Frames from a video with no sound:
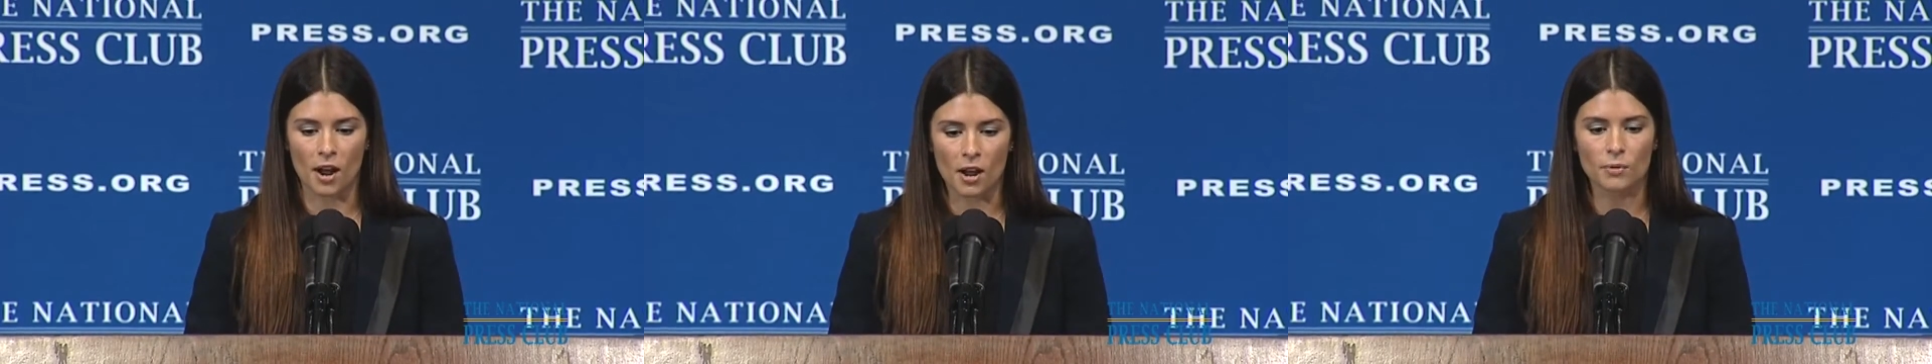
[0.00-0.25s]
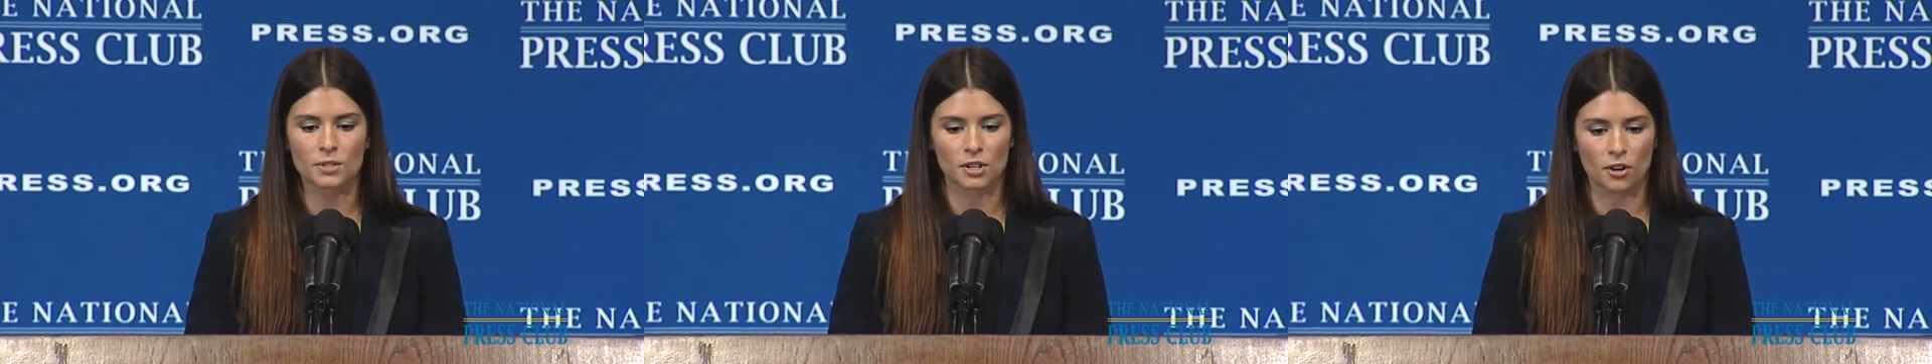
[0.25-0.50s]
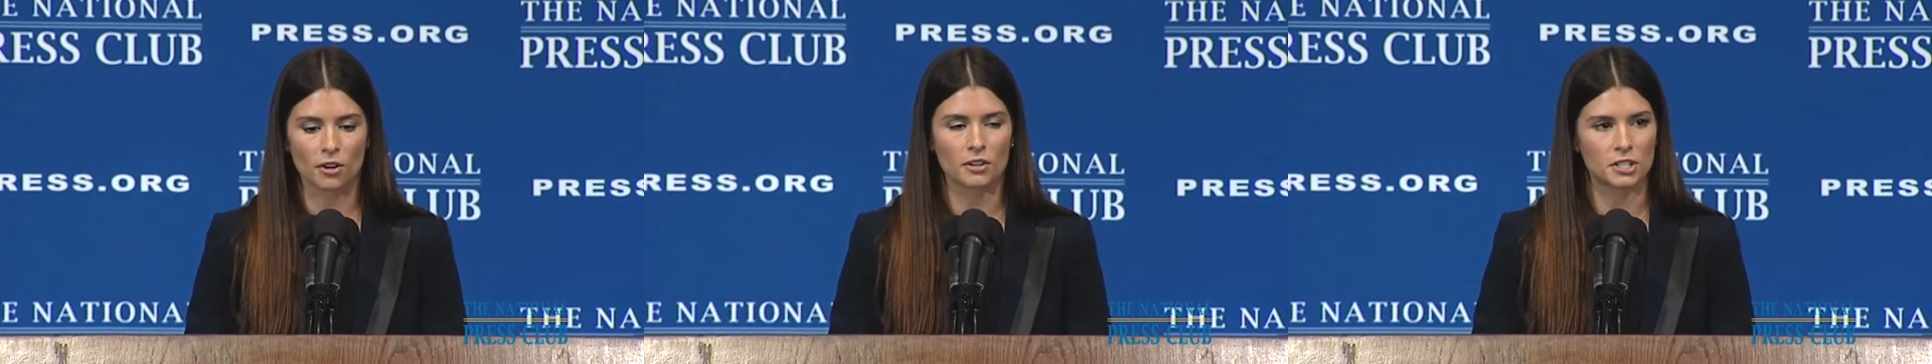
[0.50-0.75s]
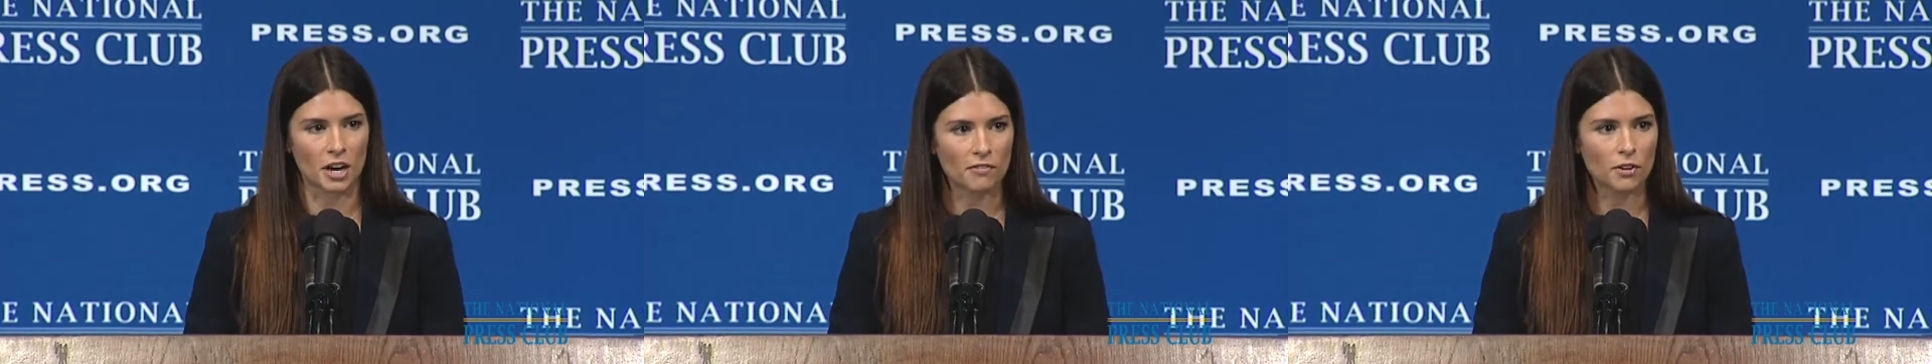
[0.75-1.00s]
I always
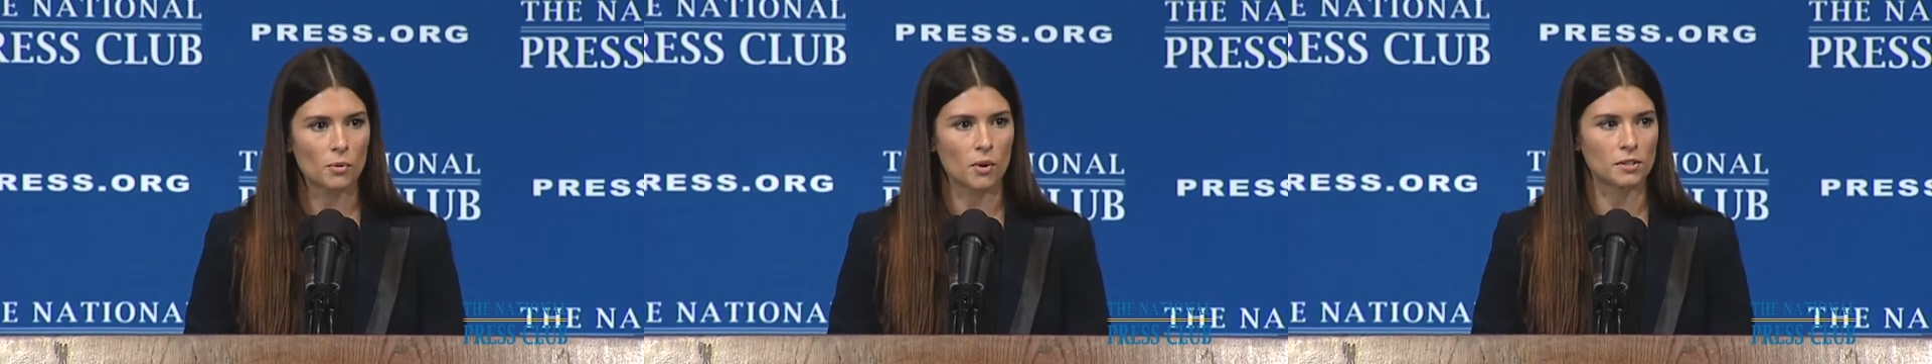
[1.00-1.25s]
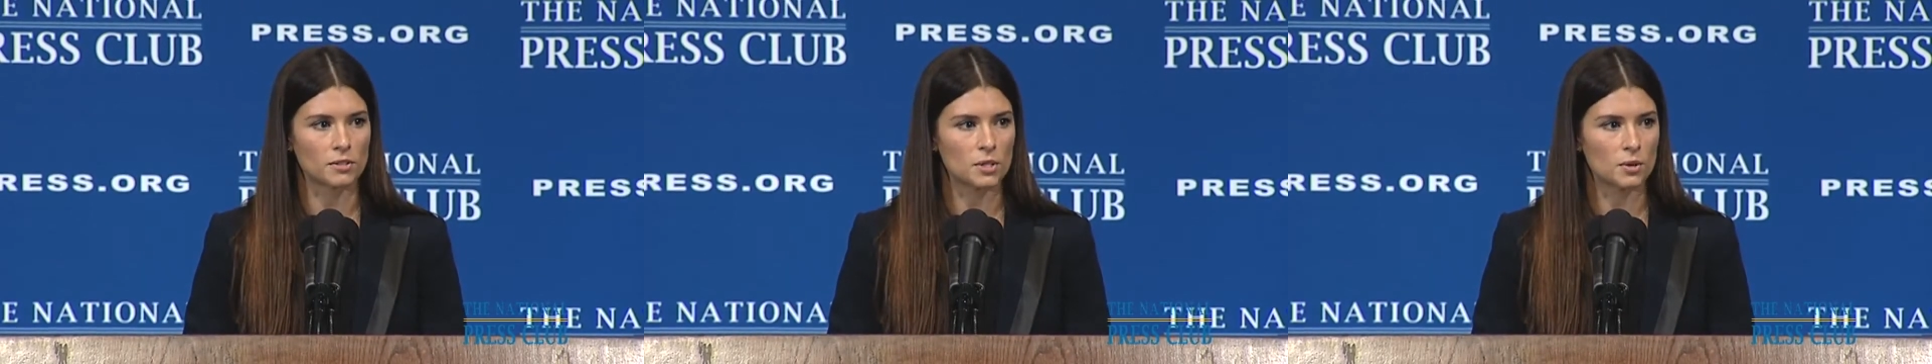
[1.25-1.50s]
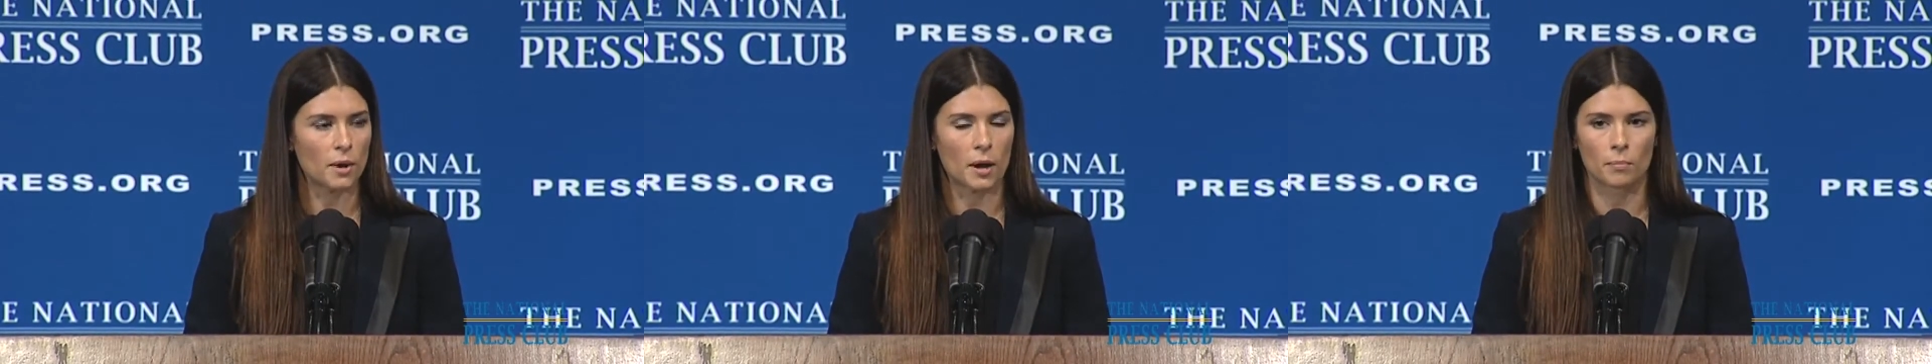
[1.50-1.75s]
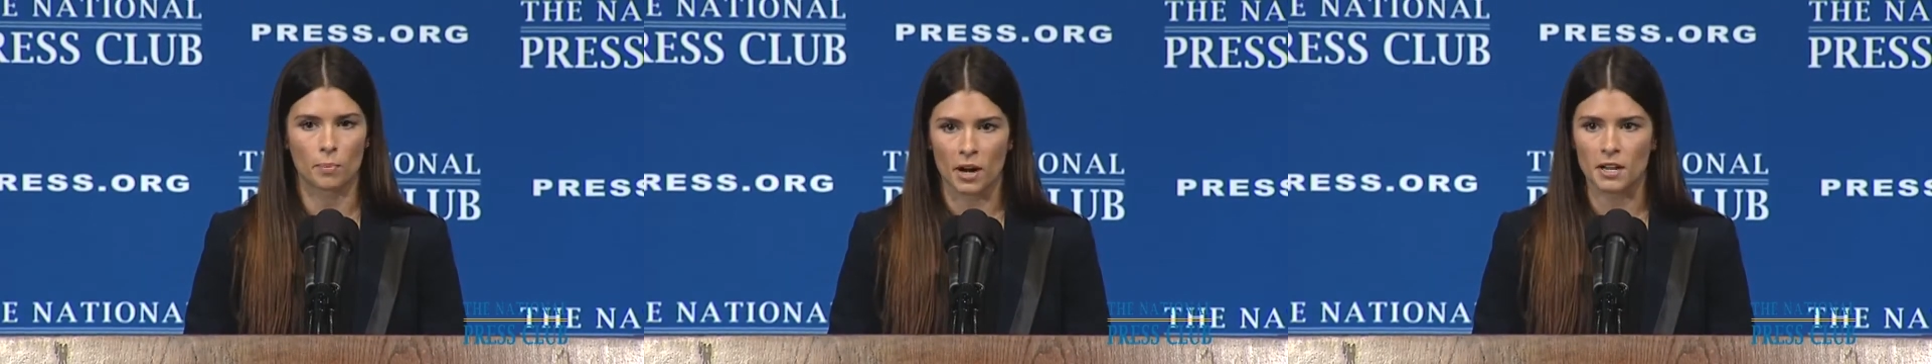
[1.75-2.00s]
encourage everyone to
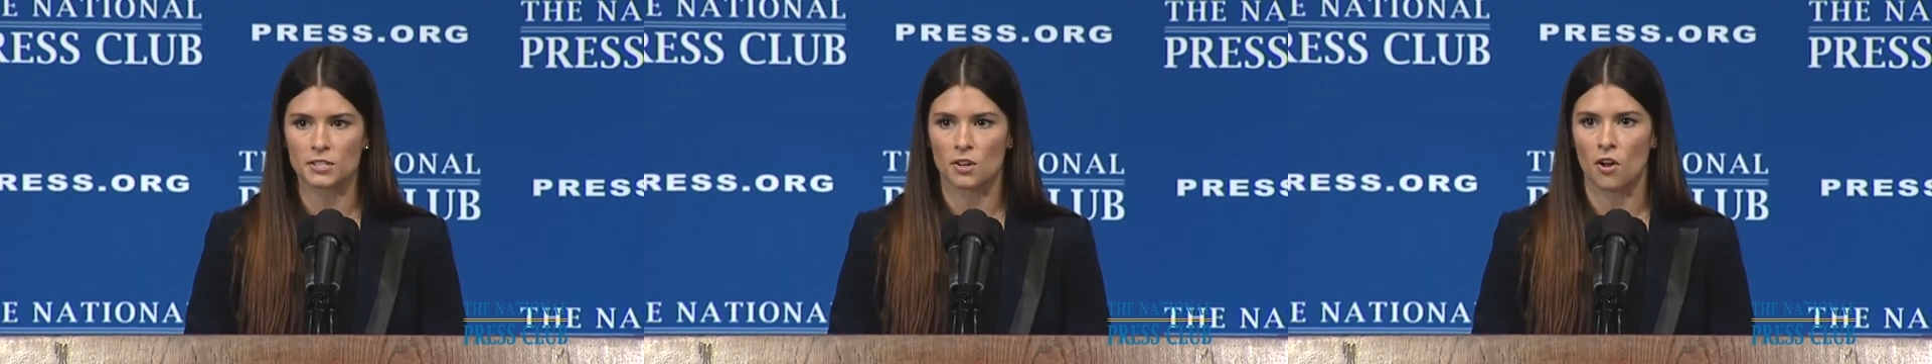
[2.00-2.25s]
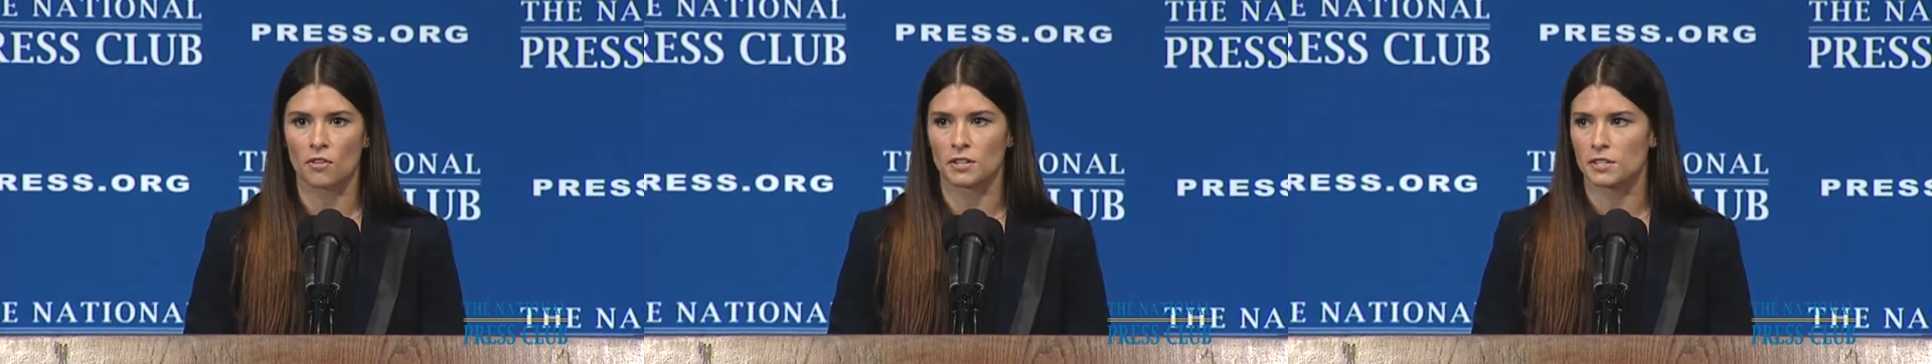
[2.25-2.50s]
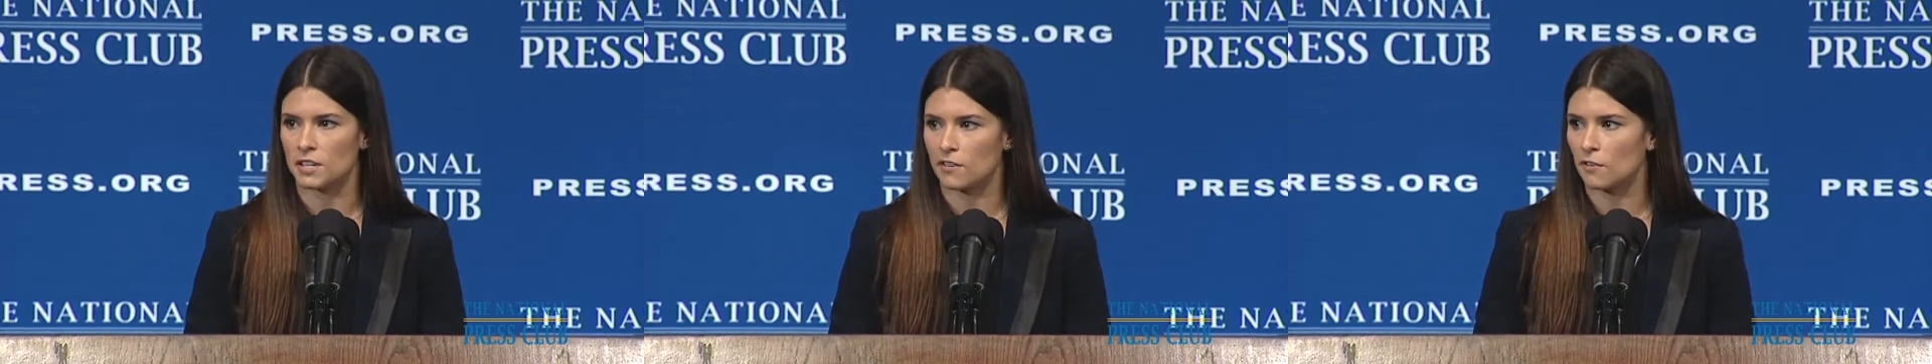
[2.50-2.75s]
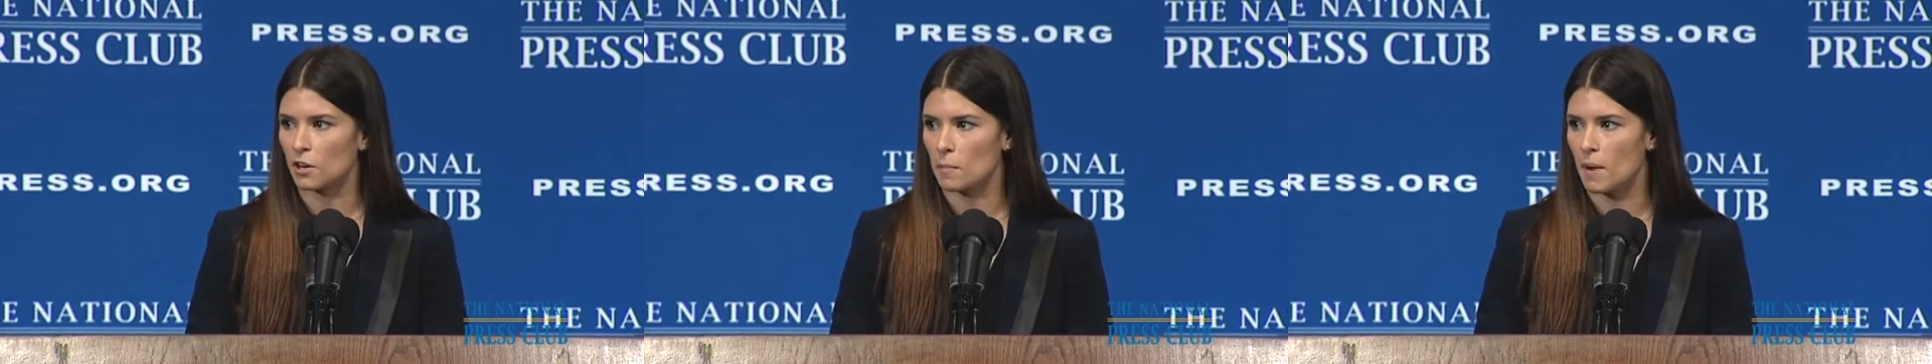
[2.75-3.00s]
embrace all that's
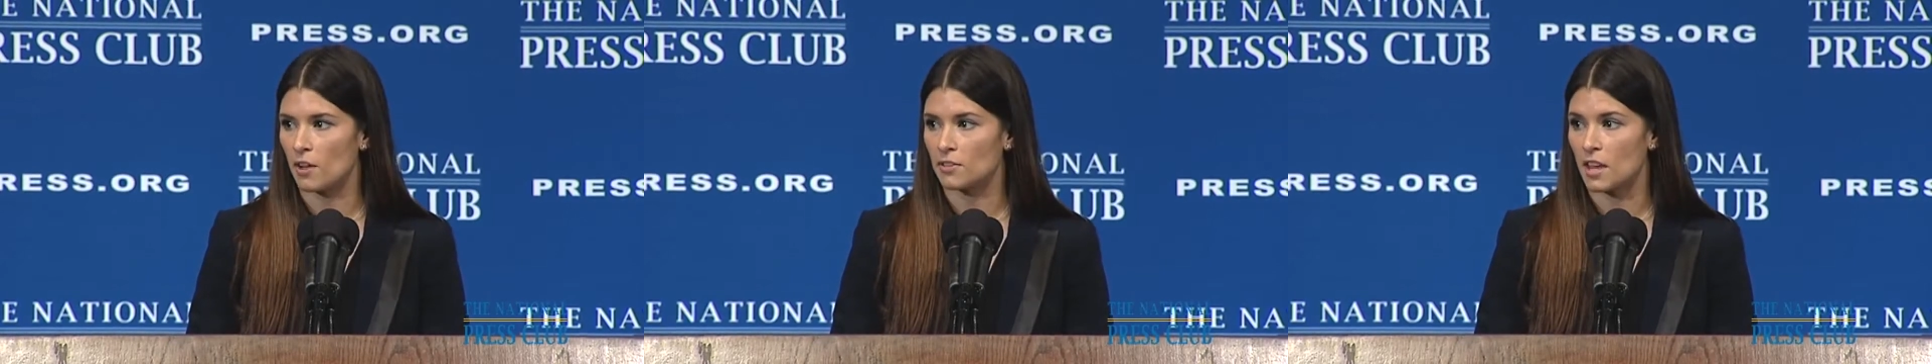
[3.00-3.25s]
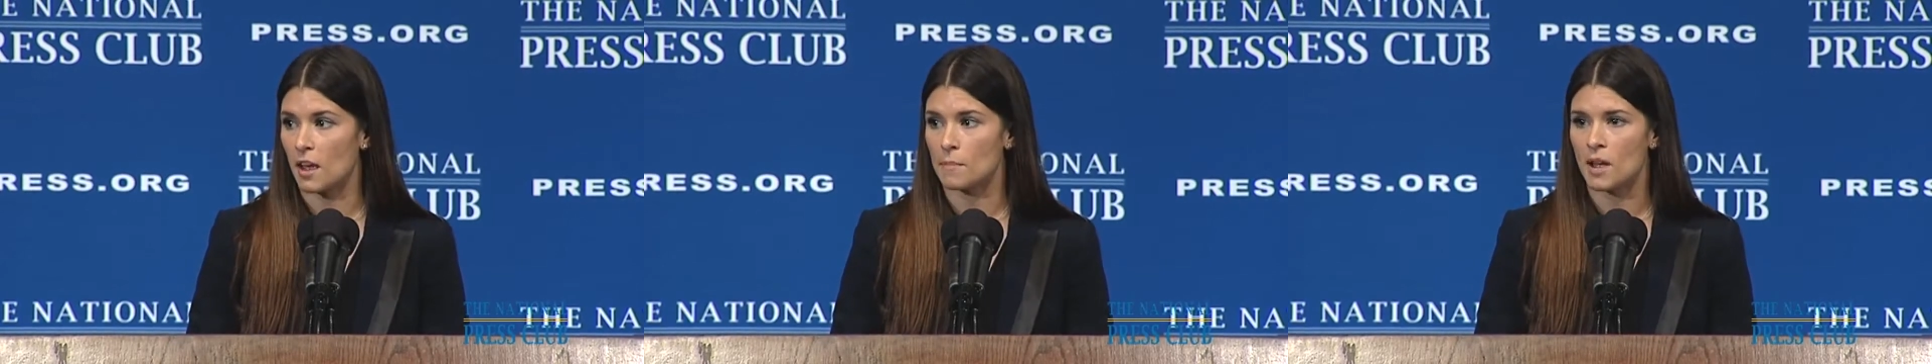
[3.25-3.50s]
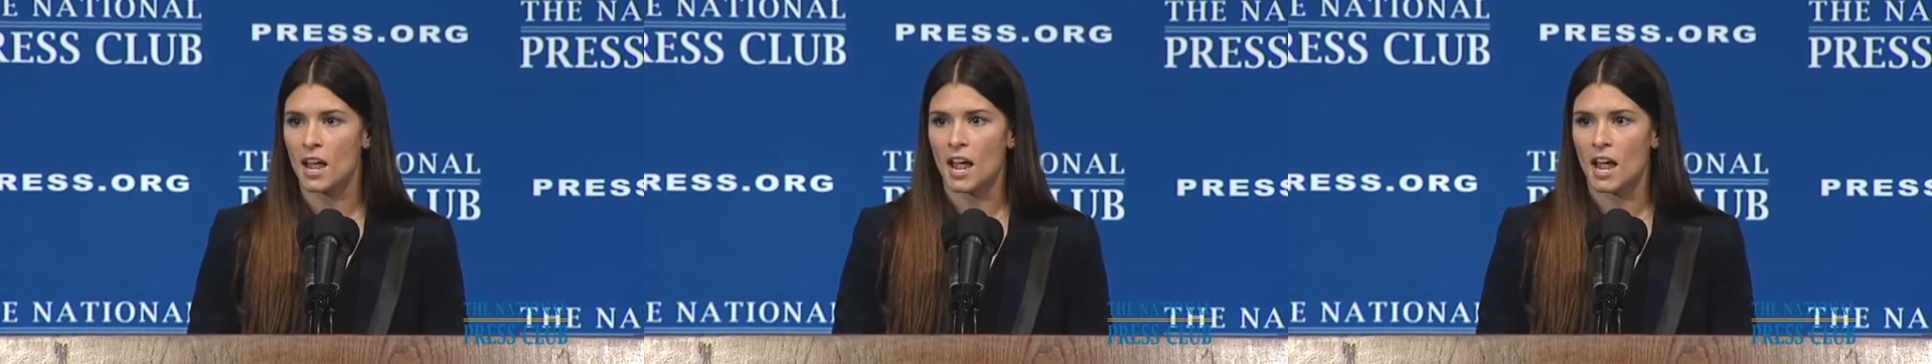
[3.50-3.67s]
different about them,